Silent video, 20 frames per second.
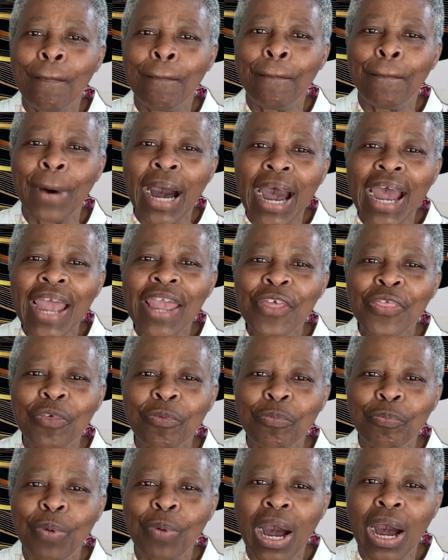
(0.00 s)
By the
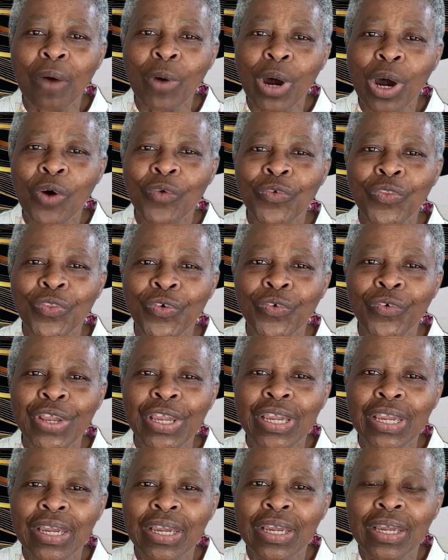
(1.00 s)
power of
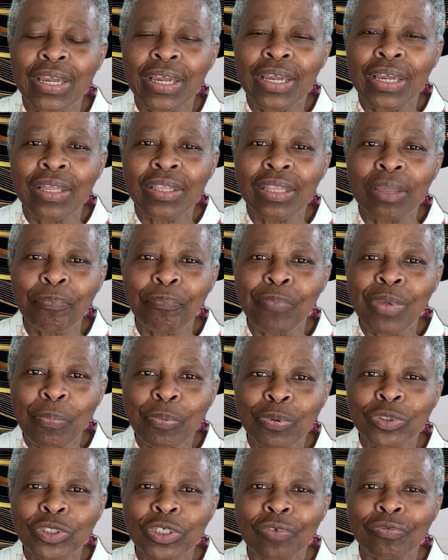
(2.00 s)
3, the
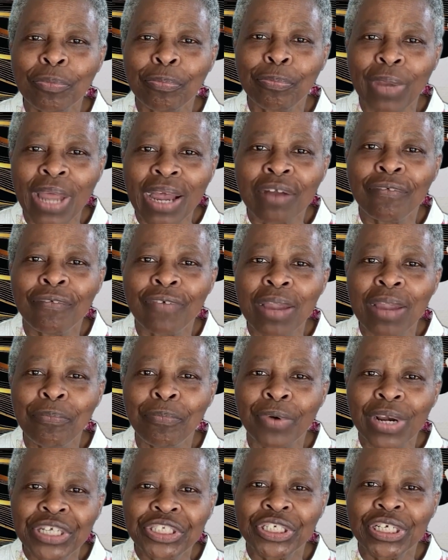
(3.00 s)
peoples of the black
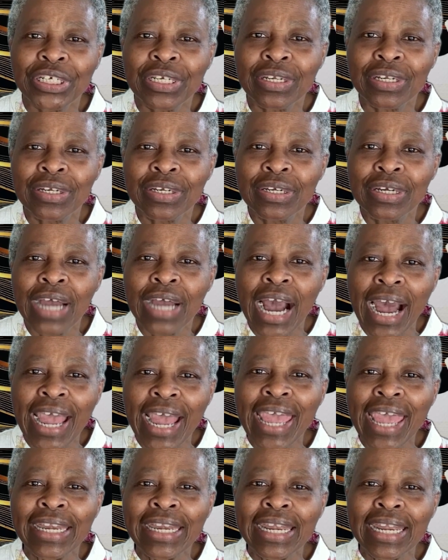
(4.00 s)
vibration are
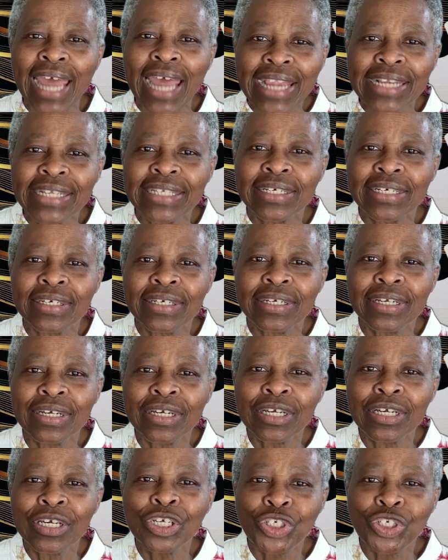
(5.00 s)
enlightened,
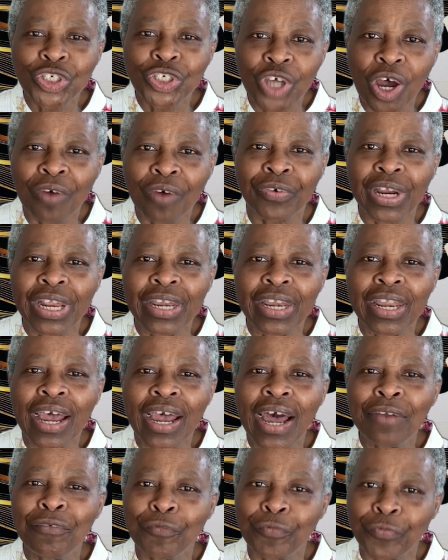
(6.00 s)
sovereign,
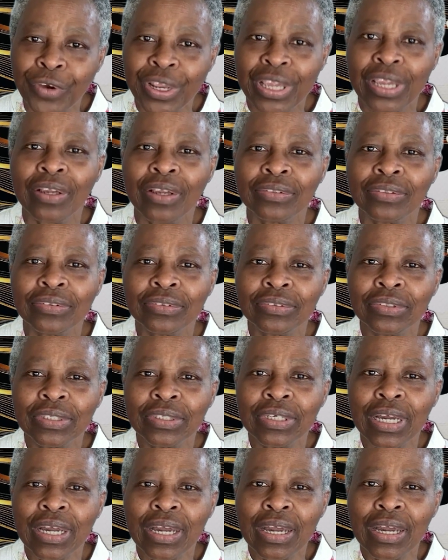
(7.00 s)
and free.
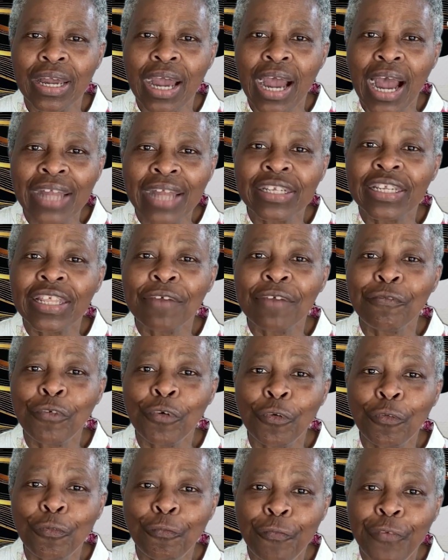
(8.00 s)
And they
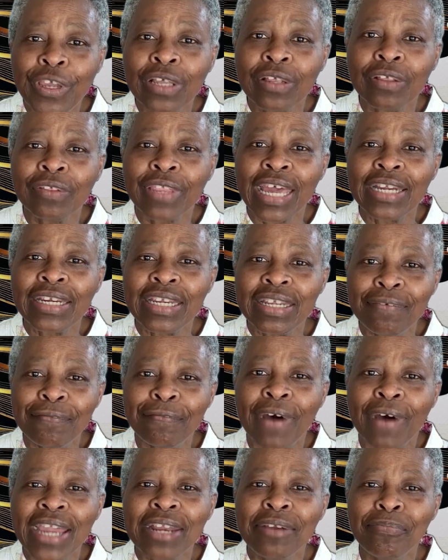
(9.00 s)
fulfill their
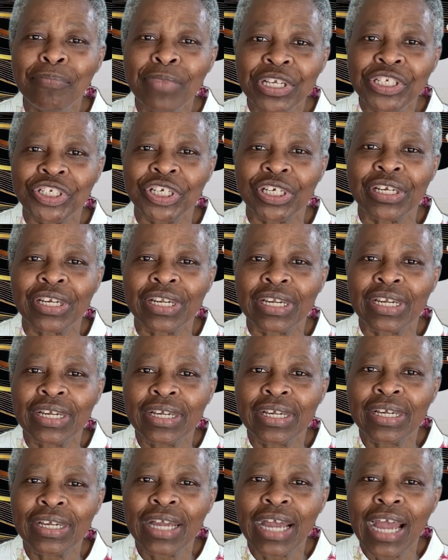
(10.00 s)
divine mission,
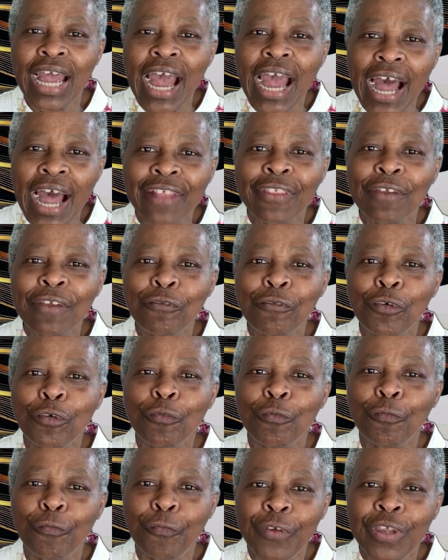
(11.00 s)
and they
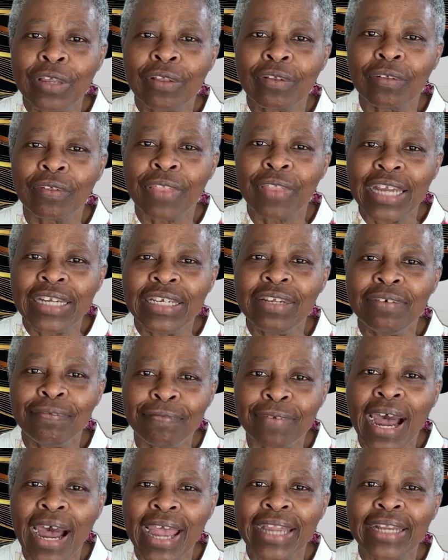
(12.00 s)
fulfill their
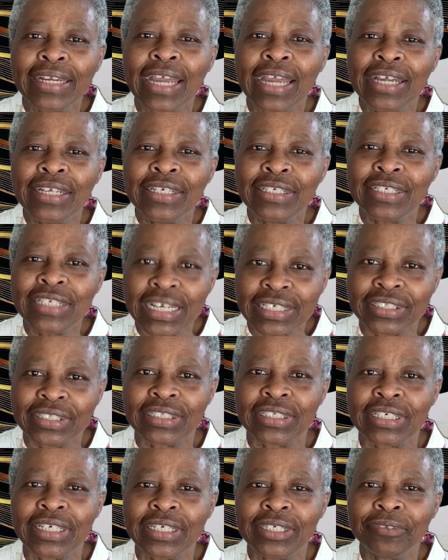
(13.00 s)
divine
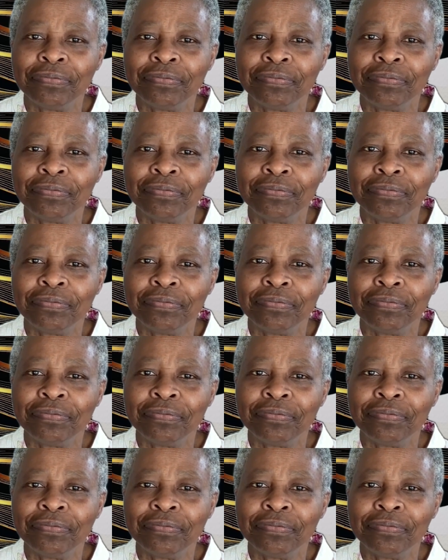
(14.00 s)
destiny.